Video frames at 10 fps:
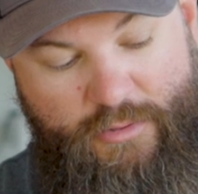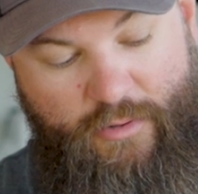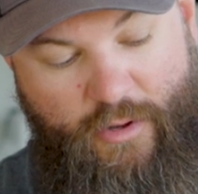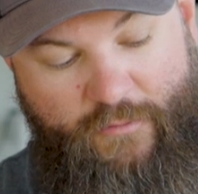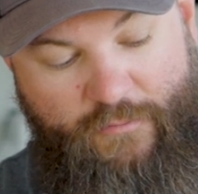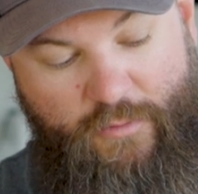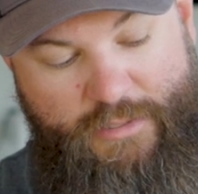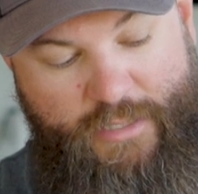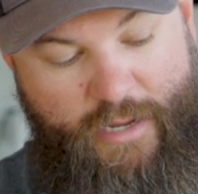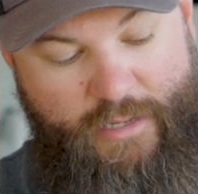on all 4
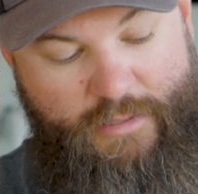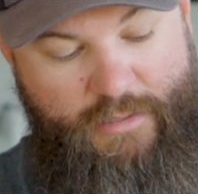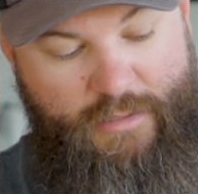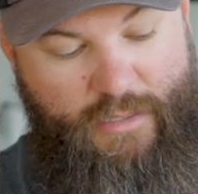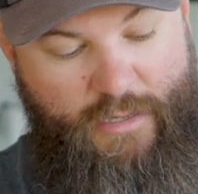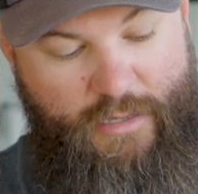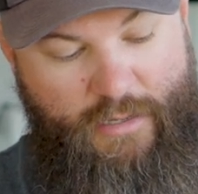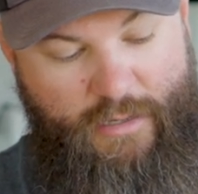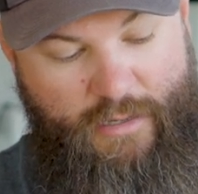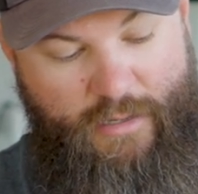sides,
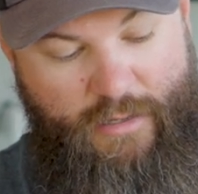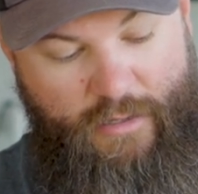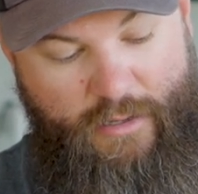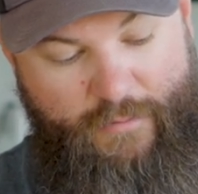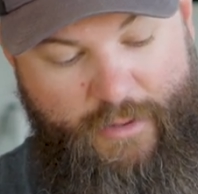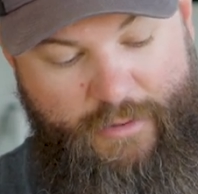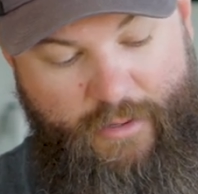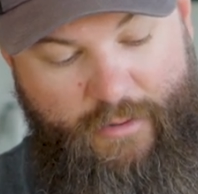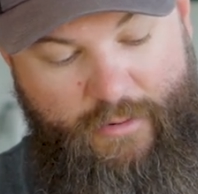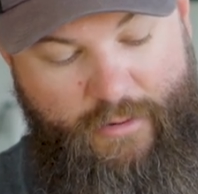and then come out
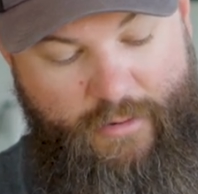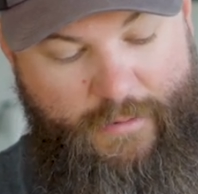the other.